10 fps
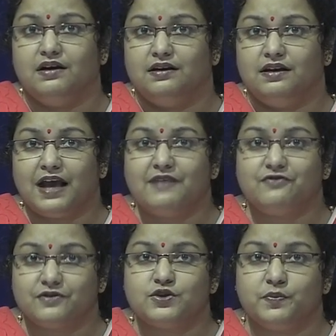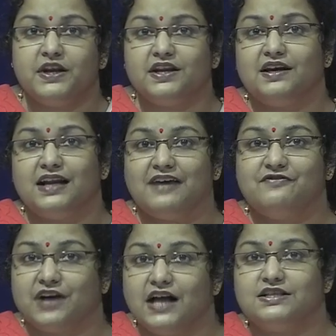life, superior life
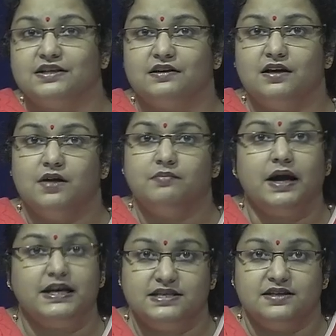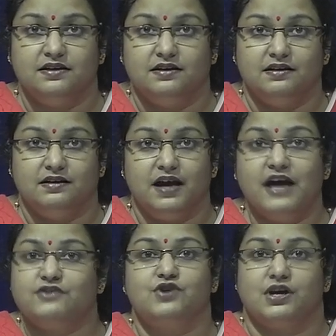culture might
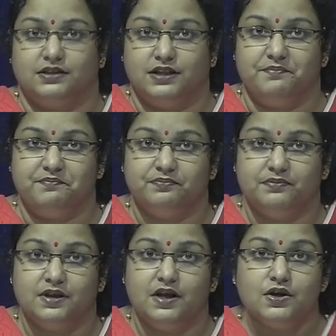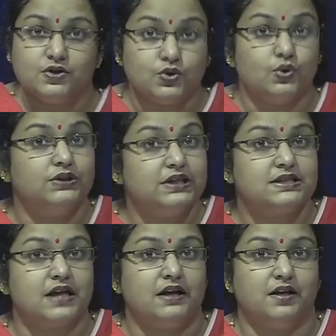attract them. So, this
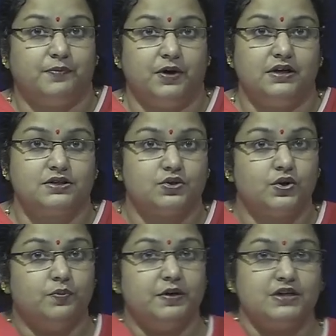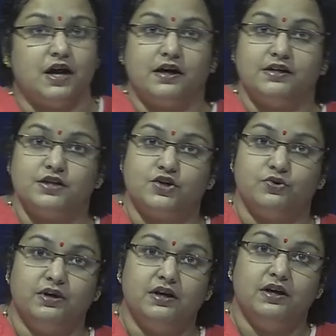kind of products could be targeted to